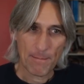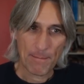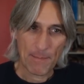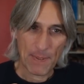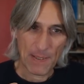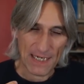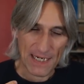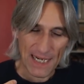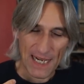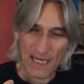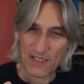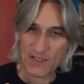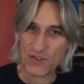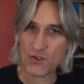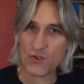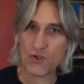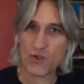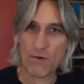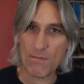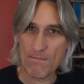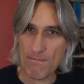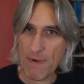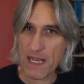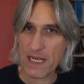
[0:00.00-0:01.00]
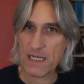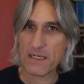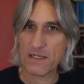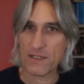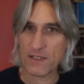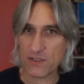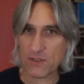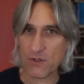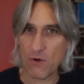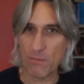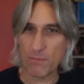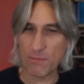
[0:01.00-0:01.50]
but has
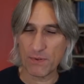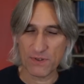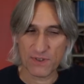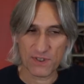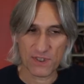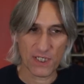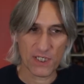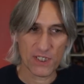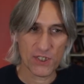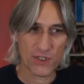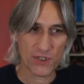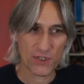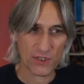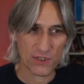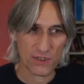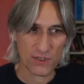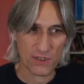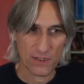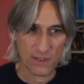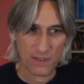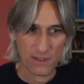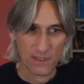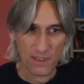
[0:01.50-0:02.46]
tremendous compensation